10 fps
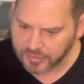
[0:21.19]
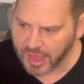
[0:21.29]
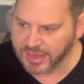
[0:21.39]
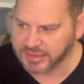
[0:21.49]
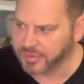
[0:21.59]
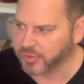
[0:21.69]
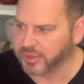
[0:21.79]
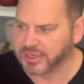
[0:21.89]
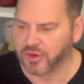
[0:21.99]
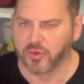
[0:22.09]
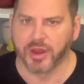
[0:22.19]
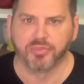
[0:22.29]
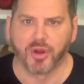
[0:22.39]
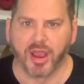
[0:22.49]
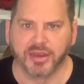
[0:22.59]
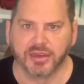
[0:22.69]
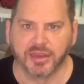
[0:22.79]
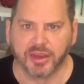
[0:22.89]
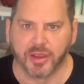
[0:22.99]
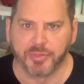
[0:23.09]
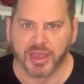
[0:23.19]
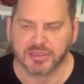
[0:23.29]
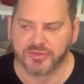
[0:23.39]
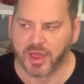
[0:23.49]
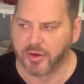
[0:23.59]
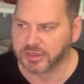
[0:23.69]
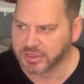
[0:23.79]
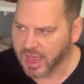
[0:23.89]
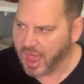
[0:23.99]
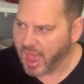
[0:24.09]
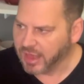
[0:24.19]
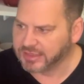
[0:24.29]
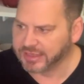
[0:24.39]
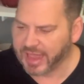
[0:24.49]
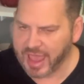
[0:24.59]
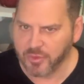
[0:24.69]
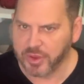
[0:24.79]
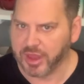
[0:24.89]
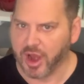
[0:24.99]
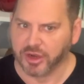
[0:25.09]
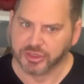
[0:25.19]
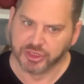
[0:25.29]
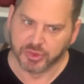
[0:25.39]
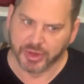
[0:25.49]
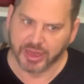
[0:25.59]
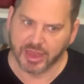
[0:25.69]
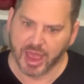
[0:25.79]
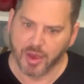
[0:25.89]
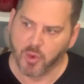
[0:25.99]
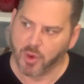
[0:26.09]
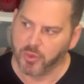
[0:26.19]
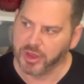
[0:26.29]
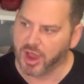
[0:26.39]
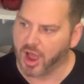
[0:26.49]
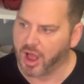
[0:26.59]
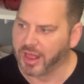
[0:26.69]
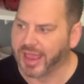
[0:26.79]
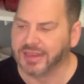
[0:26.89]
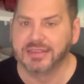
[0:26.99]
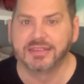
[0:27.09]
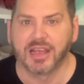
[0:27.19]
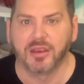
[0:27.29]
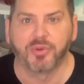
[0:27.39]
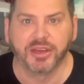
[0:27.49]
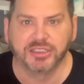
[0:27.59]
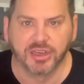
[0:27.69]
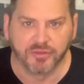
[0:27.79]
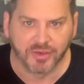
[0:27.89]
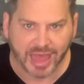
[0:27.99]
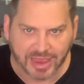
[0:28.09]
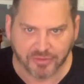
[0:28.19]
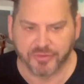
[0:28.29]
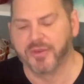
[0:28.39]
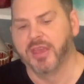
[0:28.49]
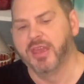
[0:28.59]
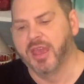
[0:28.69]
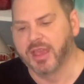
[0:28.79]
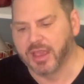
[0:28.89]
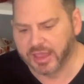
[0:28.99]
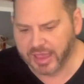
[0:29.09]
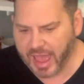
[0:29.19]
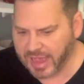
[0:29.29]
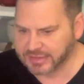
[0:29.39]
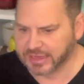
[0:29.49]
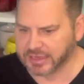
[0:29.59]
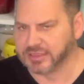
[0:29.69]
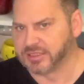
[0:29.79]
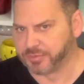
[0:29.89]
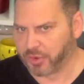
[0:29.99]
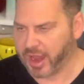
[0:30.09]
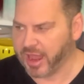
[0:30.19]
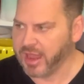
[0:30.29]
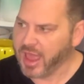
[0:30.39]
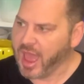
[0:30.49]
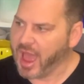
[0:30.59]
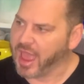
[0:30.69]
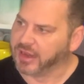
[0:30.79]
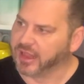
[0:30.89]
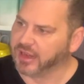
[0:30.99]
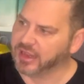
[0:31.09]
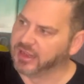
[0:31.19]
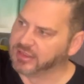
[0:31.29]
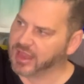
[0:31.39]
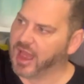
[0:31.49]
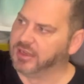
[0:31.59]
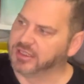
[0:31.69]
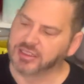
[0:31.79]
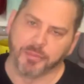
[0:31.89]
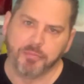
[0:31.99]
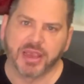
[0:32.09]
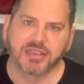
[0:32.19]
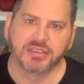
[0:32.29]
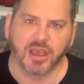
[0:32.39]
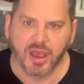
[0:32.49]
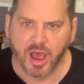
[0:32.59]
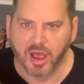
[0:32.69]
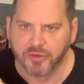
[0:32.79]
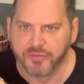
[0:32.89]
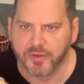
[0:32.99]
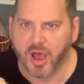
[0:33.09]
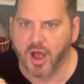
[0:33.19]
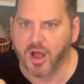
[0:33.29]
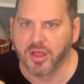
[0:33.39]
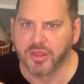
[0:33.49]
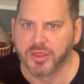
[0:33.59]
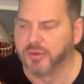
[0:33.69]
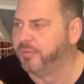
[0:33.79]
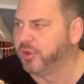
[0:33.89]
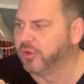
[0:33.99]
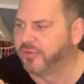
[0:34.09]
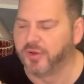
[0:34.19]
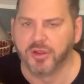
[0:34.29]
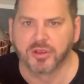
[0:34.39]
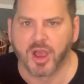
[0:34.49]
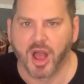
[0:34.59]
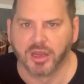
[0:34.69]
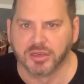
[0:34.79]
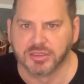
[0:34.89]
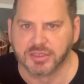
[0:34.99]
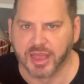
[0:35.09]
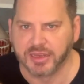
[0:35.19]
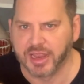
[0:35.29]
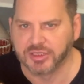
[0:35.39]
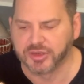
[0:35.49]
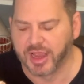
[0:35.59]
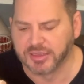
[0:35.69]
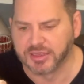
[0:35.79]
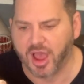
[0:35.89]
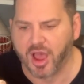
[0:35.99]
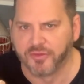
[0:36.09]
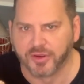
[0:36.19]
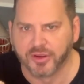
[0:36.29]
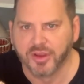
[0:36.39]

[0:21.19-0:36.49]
and something we take great pride in here at Peyton's Flowers. Today we are doing what we call a celebration of life casket spray, and it is just a mix of all the beautiful colors that nature has to offer,